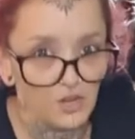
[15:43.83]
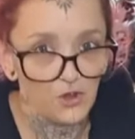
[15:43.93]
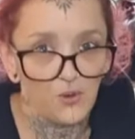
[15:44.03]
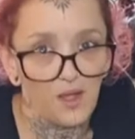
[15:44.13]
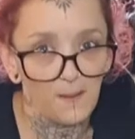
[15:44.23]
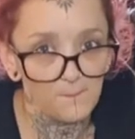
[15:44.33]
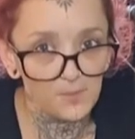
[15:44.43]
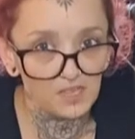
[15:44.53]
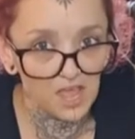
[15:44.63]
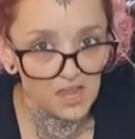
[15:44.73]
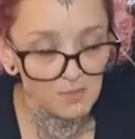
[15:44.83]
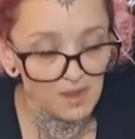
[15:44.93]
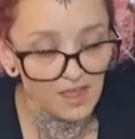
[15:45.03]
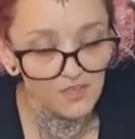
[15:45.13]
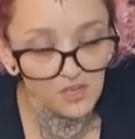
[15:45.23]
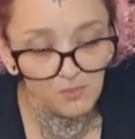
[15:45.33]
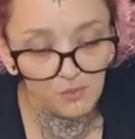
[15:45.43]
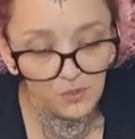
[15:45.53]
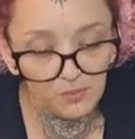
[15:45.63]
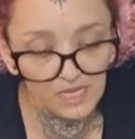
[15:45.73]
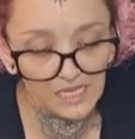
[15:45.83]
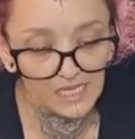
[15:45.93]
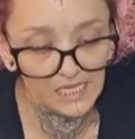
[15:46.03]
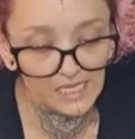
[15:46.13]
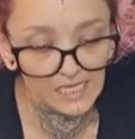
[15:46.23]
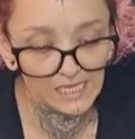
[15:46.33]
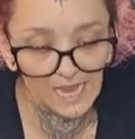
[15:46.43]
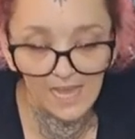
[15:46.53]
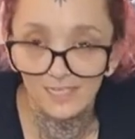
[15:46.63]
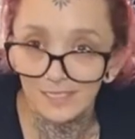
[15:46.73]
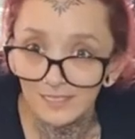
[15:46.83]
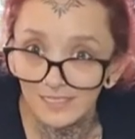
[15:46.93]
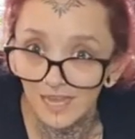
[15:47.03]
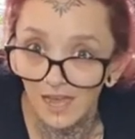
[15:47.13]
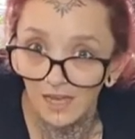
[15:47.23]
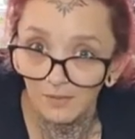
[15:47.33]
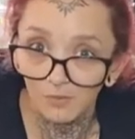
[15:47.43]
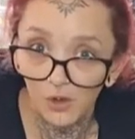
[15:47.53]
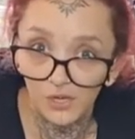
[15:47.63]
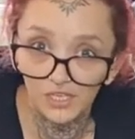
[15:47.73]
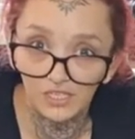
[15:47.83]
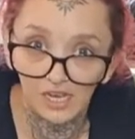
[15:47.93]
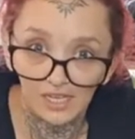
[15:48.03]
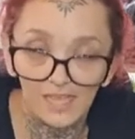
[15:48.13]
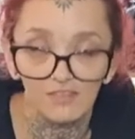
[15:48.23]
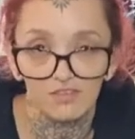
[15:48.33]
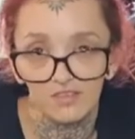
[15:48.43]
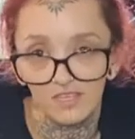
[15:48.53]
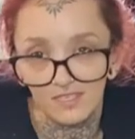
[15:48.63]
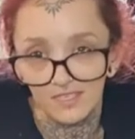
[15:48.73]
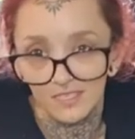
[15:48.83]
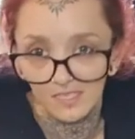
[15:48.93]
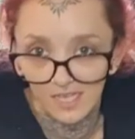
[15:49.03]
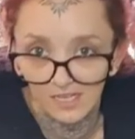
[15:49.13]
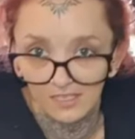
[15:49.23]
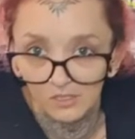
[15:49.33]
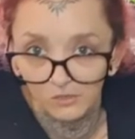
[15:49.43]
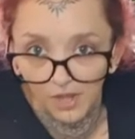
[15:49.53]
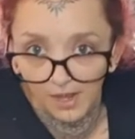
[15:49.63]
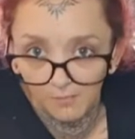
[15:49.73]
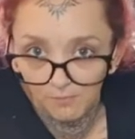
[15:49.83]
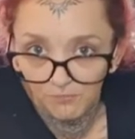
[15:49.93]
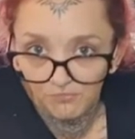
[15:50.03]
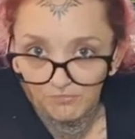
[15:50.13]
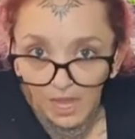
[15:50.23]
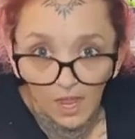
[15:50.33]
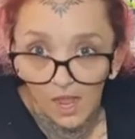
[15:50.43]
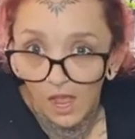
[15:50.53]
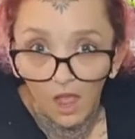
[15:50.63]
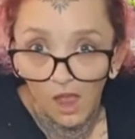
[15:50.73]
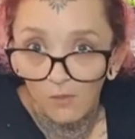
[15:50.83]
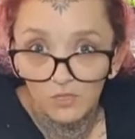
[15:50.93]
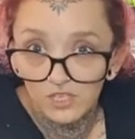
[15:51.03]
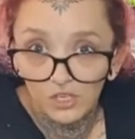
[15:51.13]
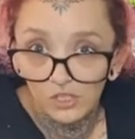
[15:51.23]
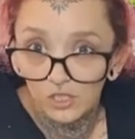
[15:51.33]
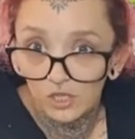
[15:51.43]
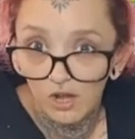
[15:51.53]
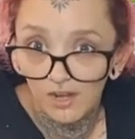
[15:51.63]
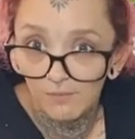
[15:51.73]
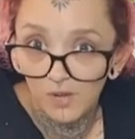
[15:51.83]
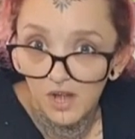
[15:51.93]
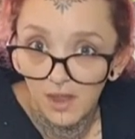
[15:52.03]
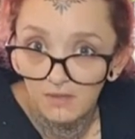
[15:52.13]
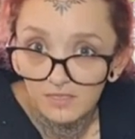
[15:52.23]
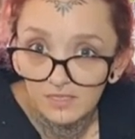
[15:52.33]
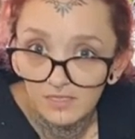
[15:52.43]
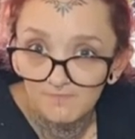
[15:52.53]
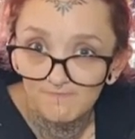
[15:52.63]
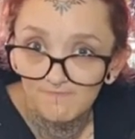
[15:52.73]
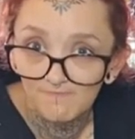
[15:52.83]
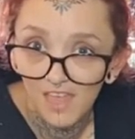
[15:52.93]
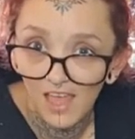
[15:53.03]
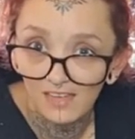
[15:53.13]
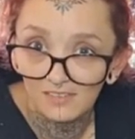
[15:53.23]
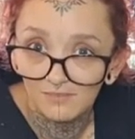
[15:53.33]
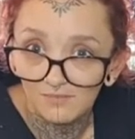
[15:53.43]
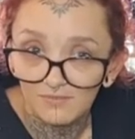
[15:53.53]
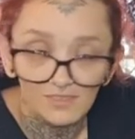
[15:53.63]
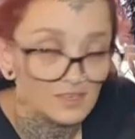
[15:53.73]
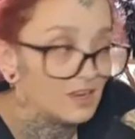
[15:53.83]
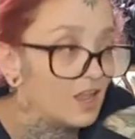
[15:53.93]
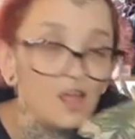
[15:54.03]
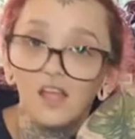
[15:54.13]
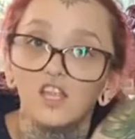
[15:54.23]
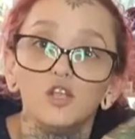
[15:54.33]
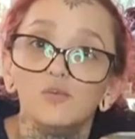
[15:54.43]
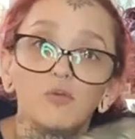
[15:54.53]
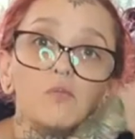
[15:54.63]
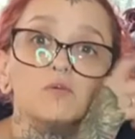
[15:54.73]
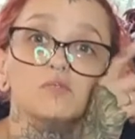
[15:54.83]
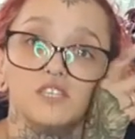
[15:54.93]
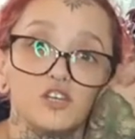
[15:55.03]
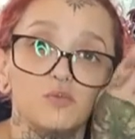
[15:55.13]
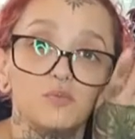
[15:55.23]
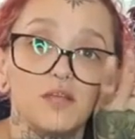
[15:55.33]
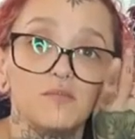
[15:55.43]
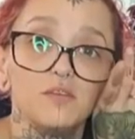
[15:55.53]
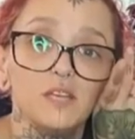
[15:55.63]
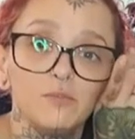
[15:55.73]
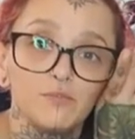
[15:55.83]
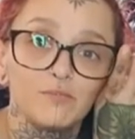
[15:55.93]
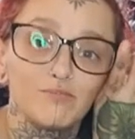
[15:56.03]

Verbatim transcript: So, um, like my other booby cactus, I am going, again, this is the technical name. I wasn't going to try and pronounce that. You probably don't blame me.